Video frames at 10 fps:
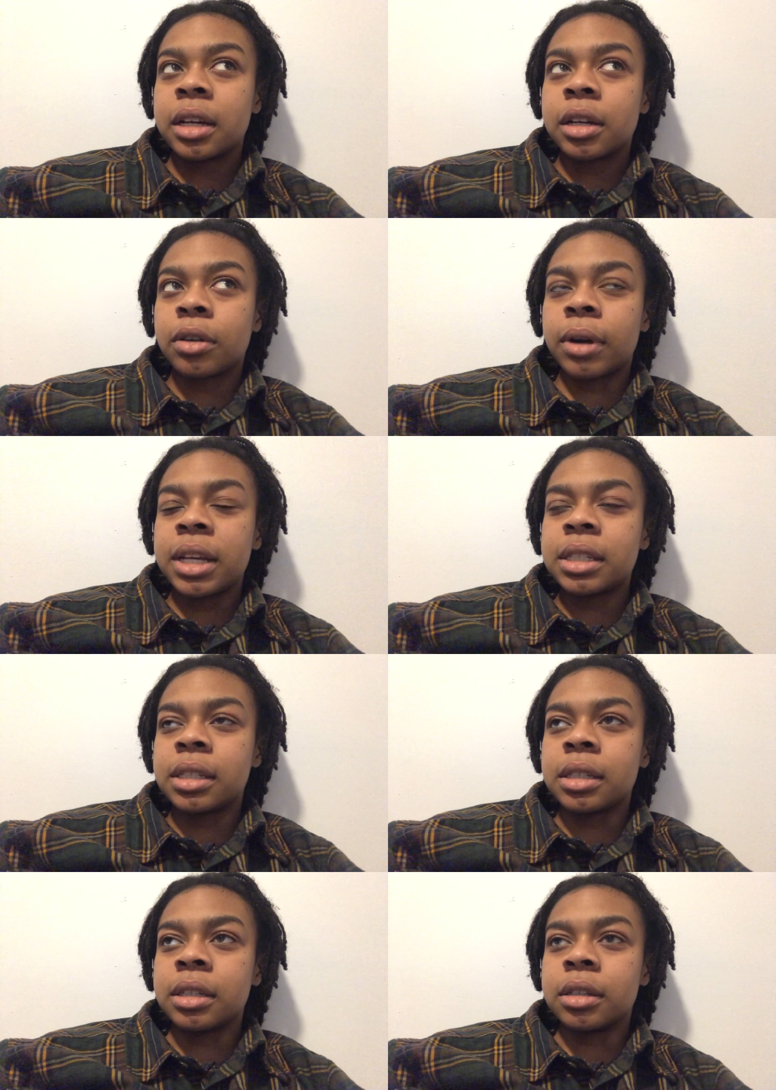crazy,
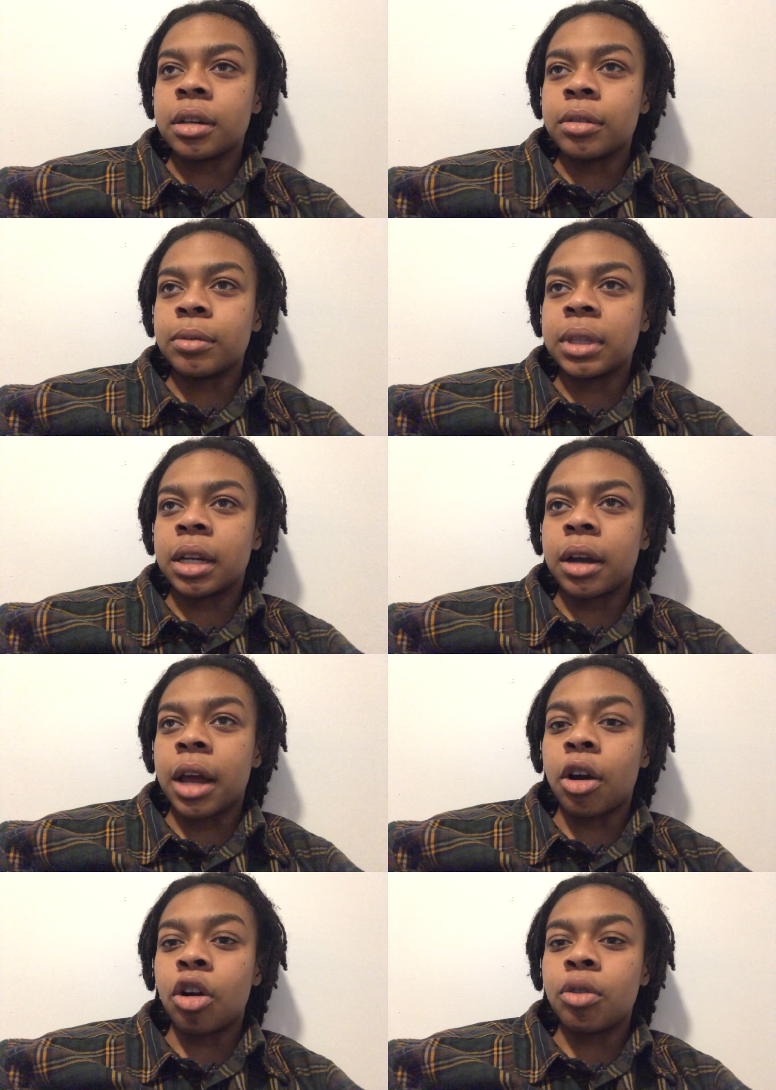you know, when they're at
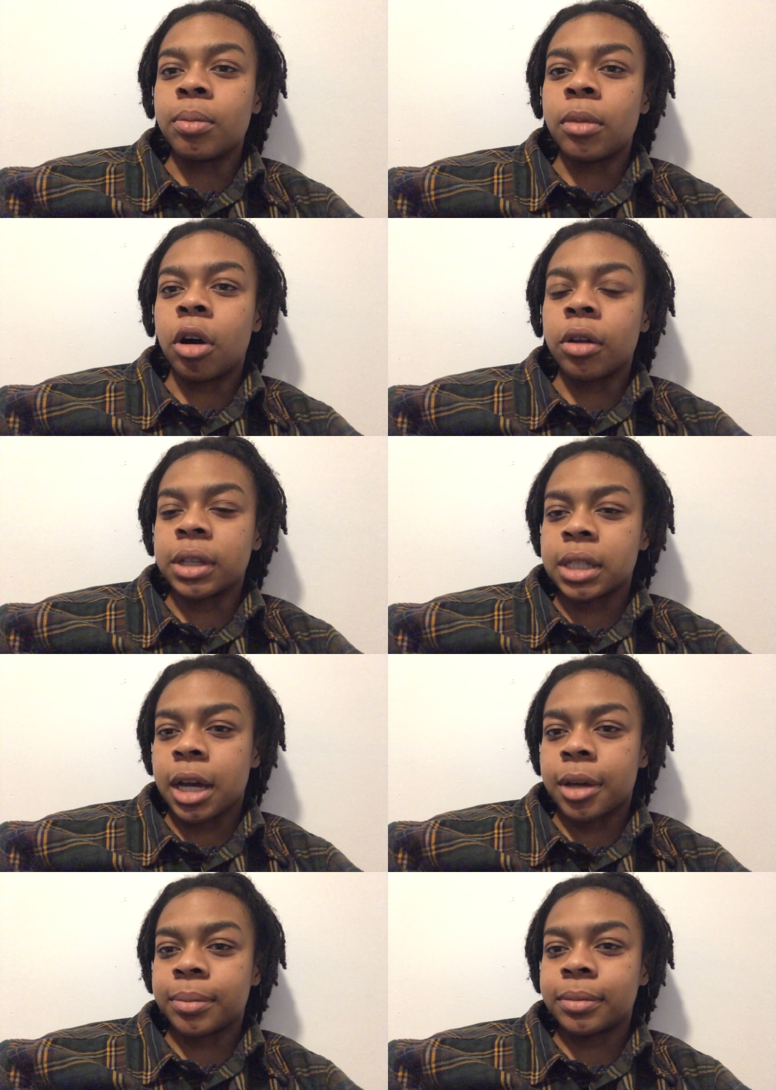home all the
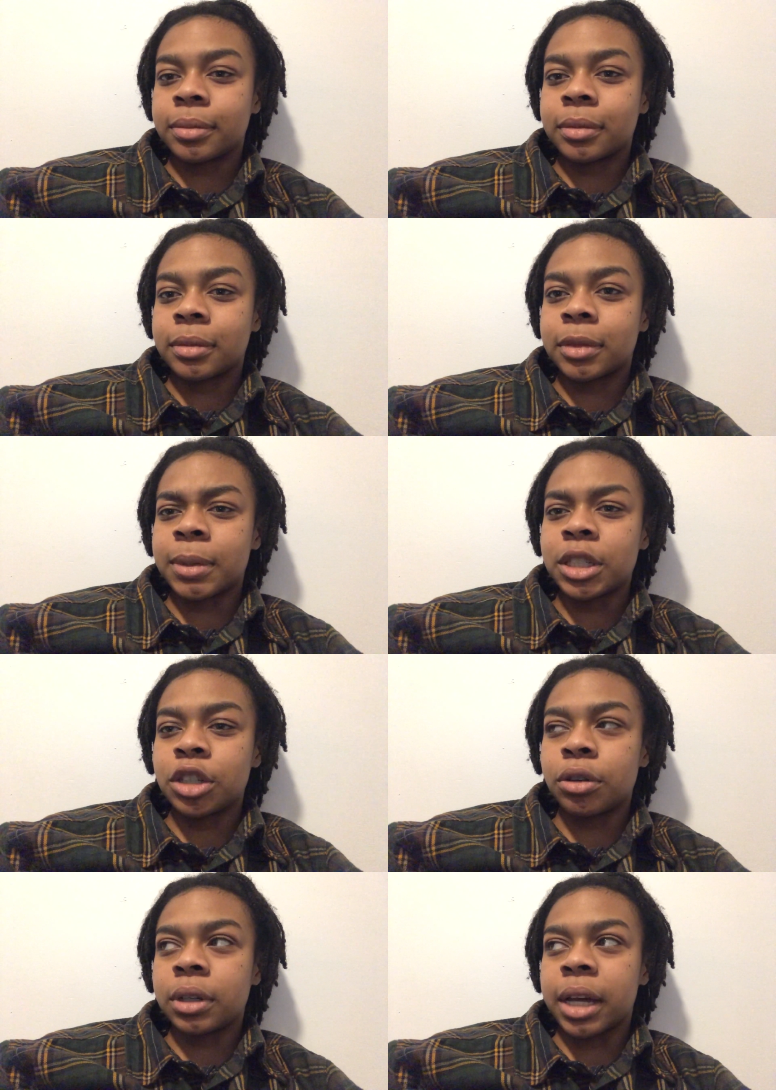time. Especially
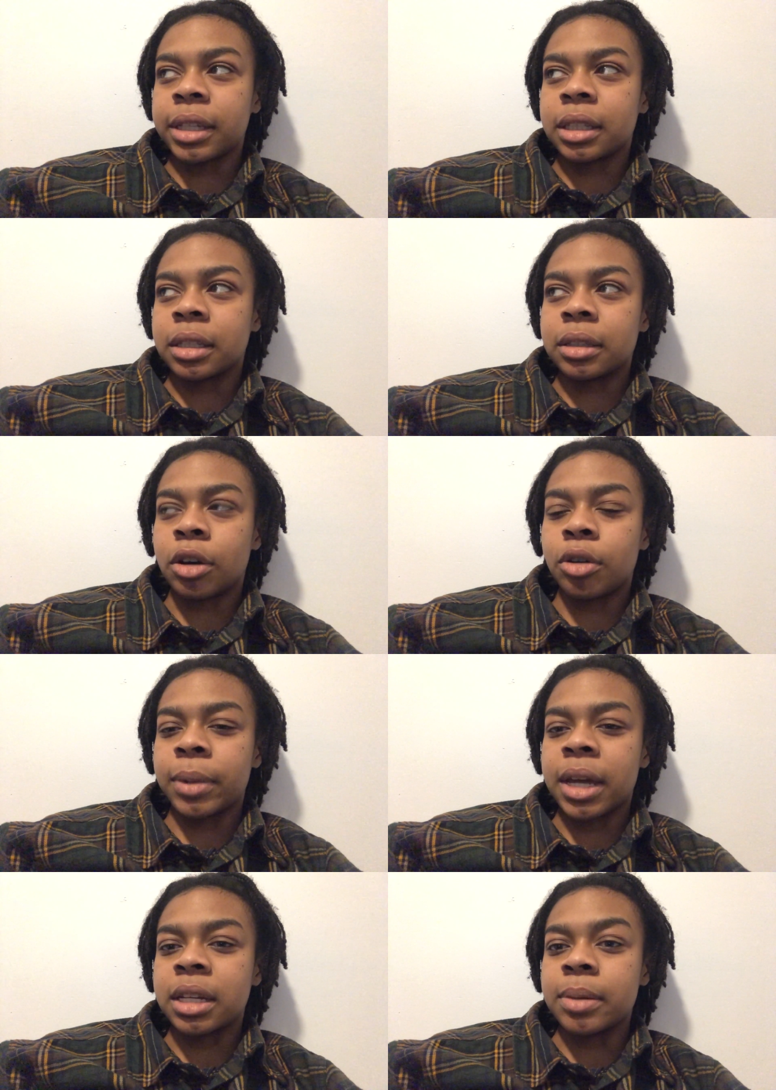during like the whole
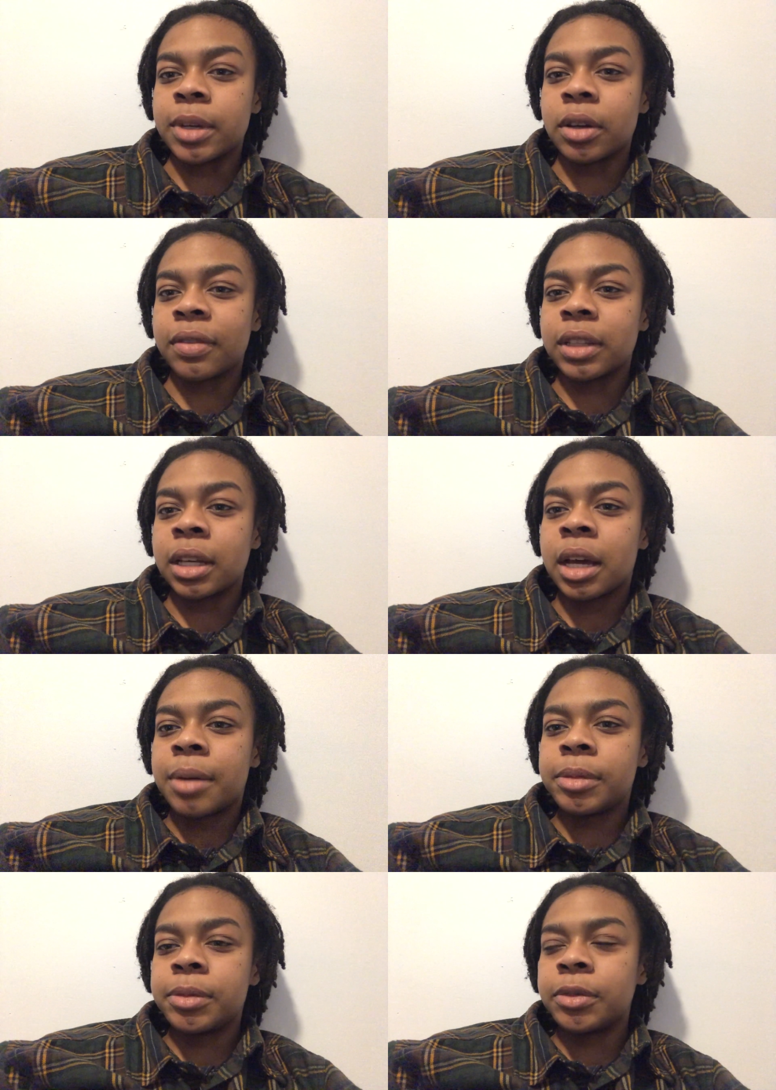pandemic and everything,
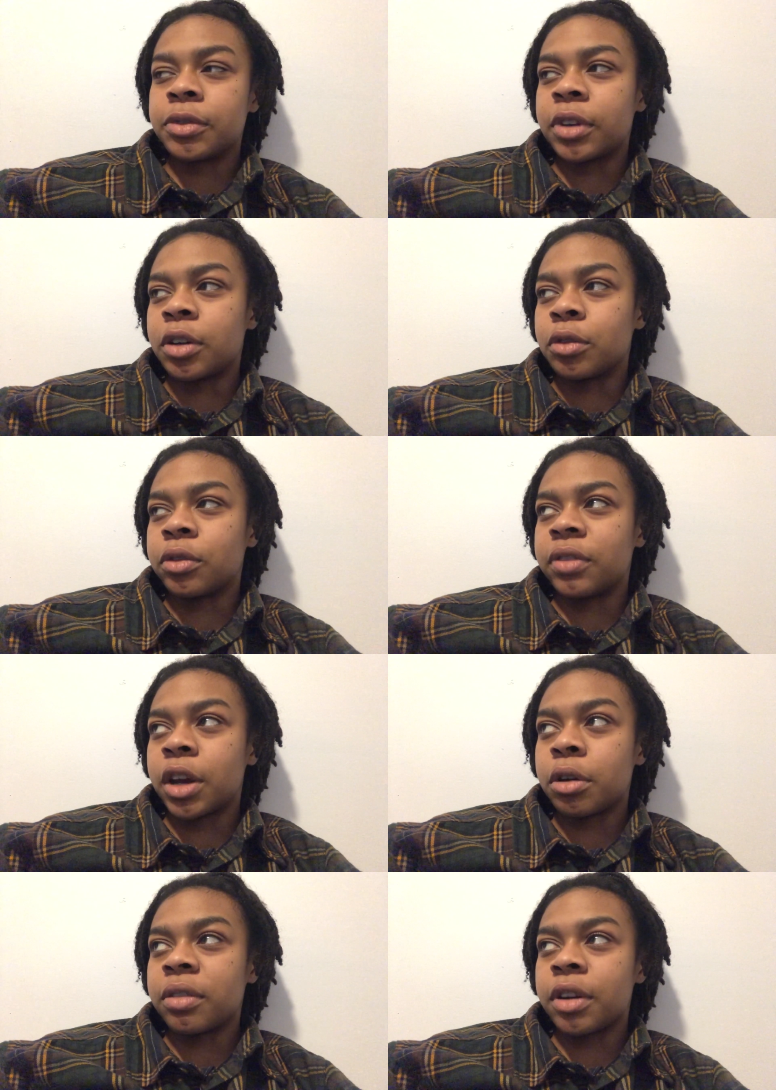people felt
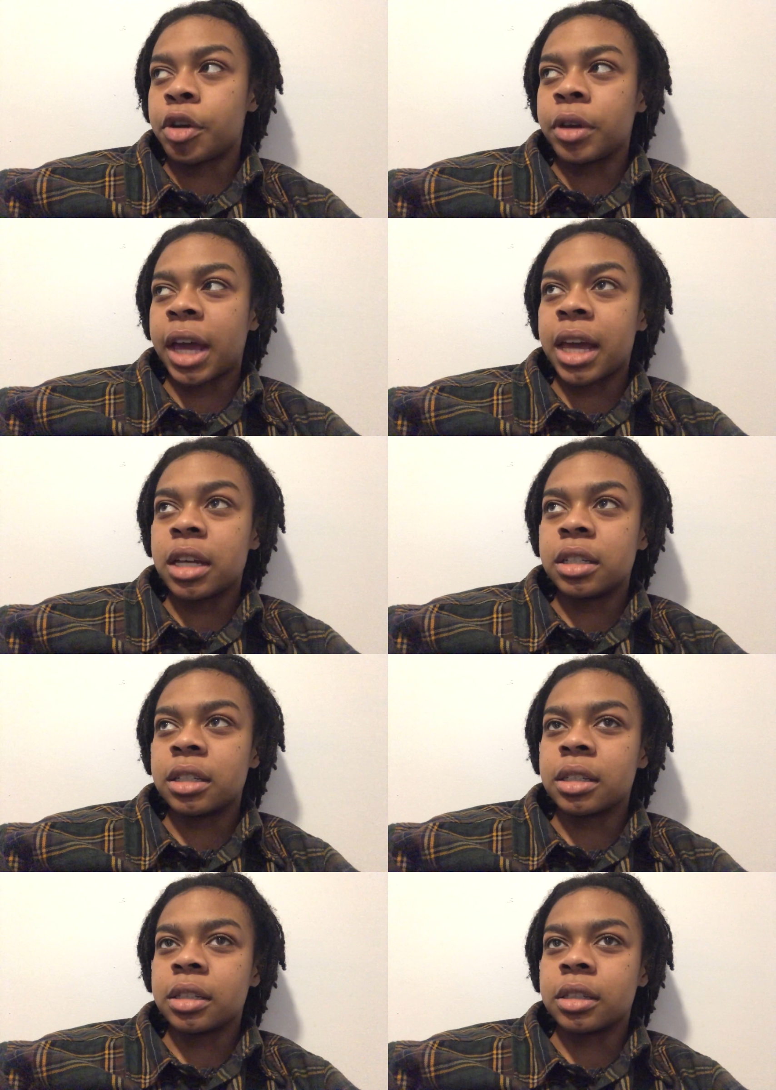very, very caged
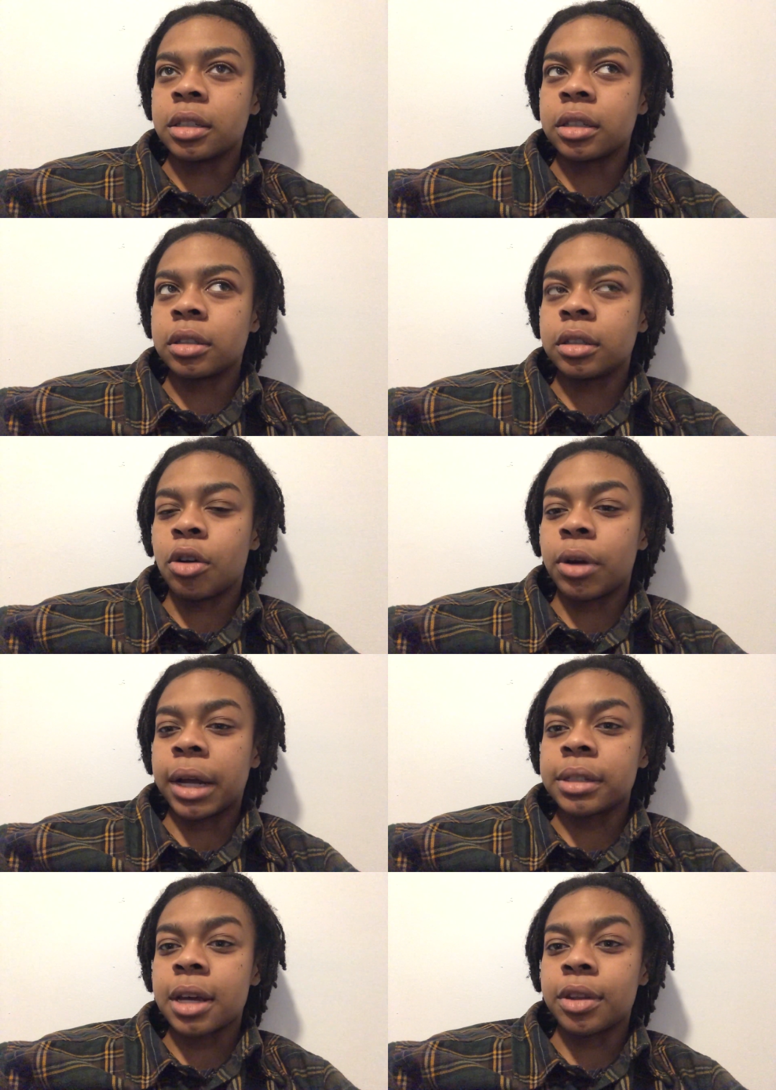in and going
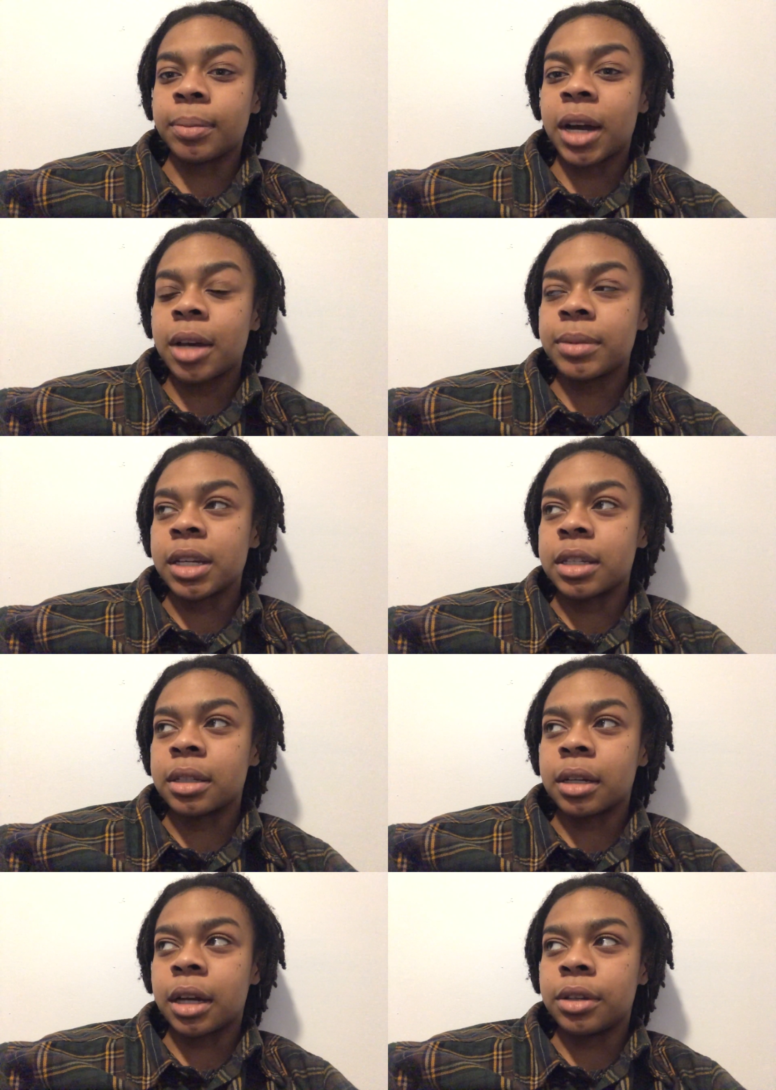outside their mind because they're
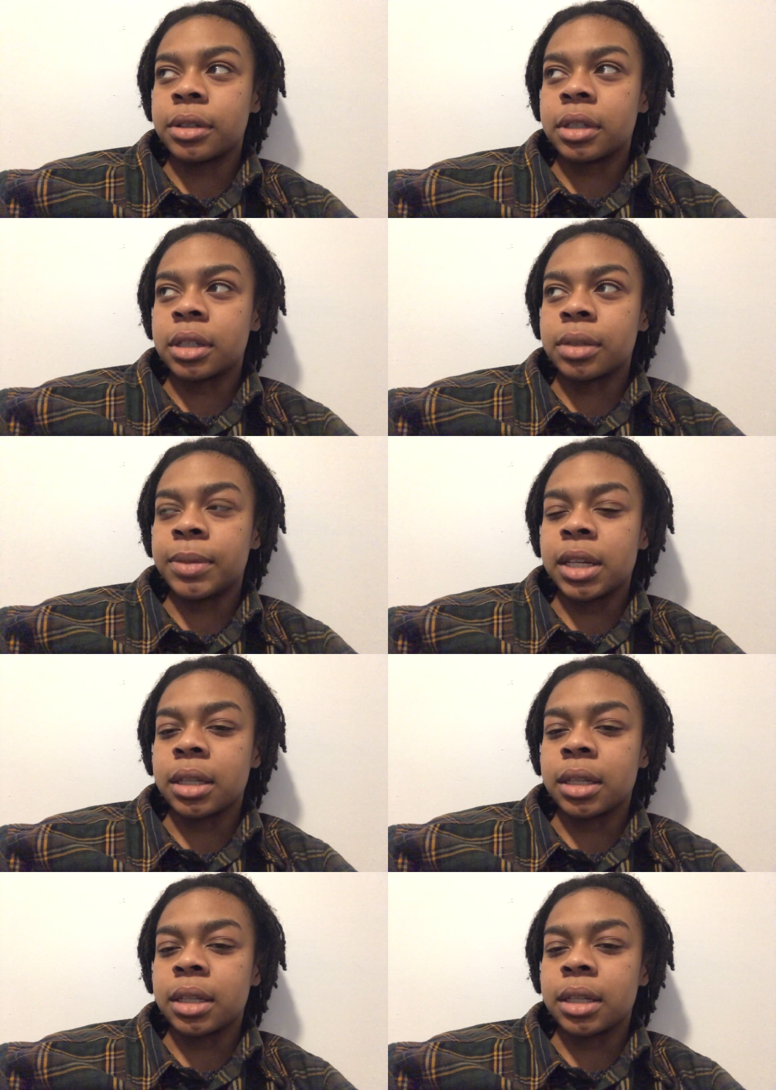not used to just being